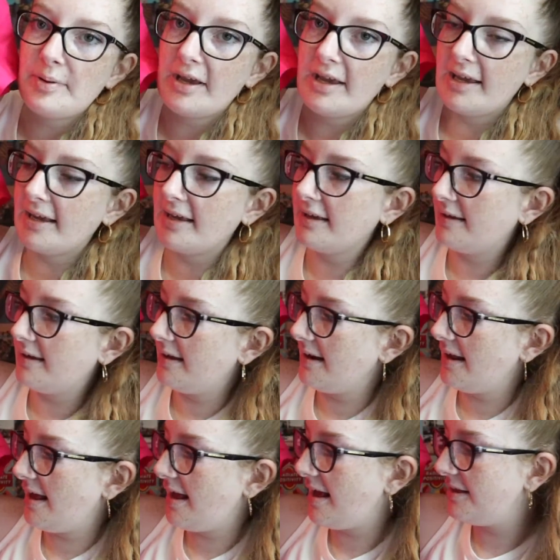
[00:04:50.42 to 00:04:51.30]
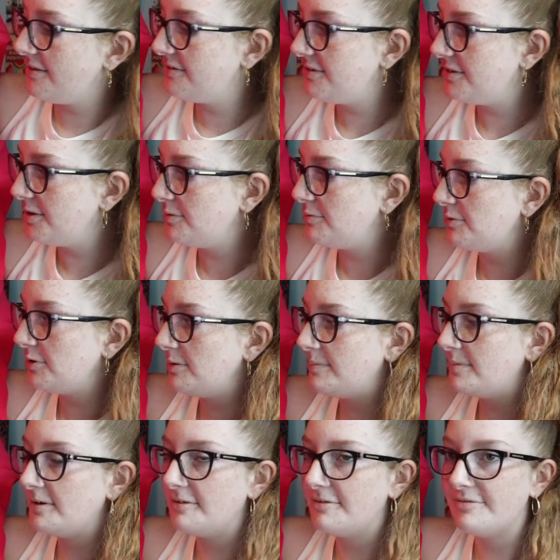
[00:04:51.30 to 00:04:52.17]
pink and it has the
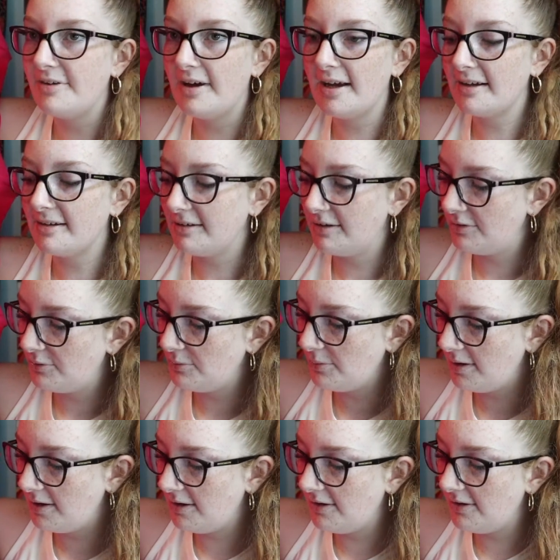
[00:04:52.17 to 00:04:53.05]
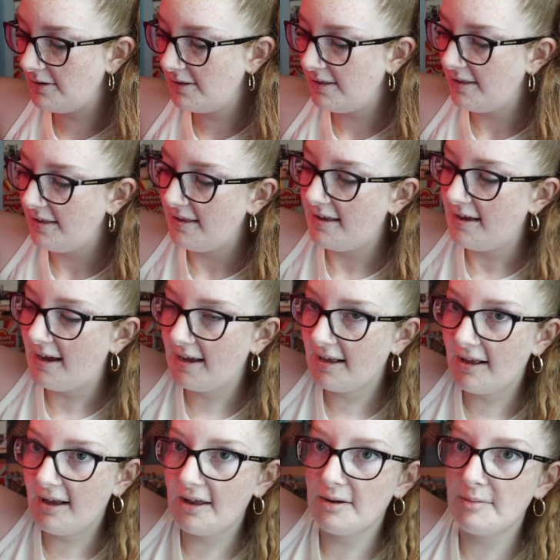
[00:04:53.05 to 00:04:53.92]
ribbed effect as well.
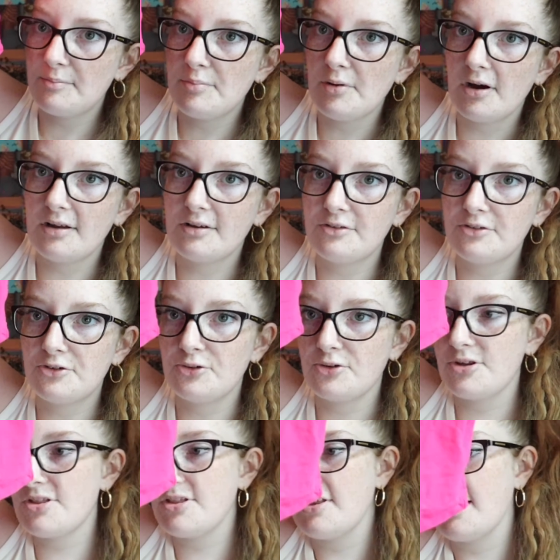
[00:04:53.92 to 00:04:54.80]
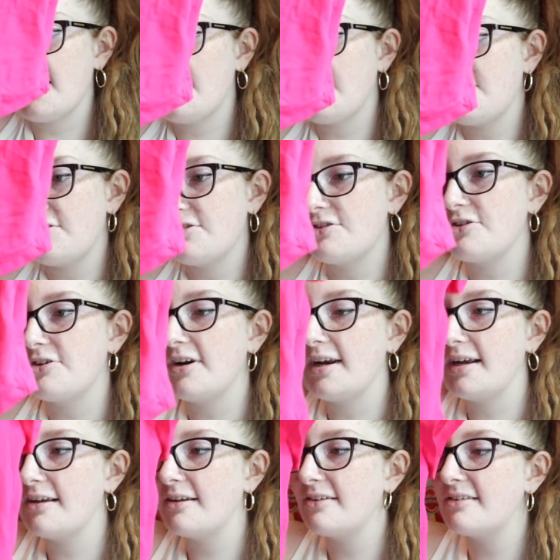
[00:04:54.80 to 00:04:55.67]
I got a bunch with like
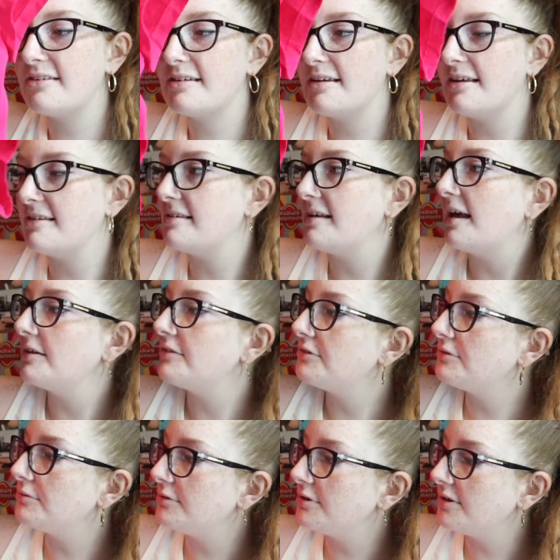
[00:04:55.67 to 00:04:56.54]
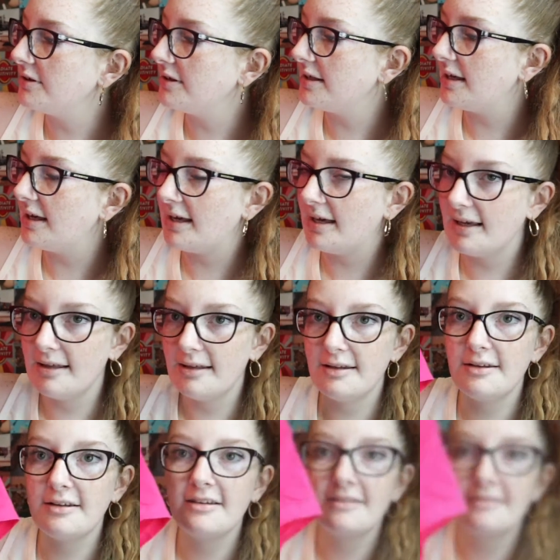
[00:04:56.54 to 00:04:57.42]
strings because that's really
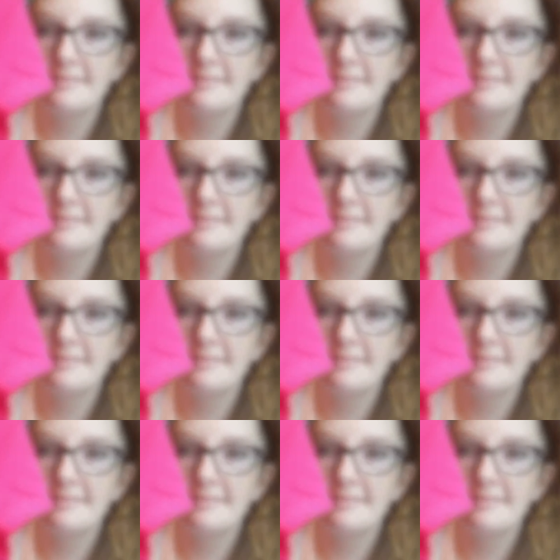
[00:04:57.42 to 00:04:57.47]
in.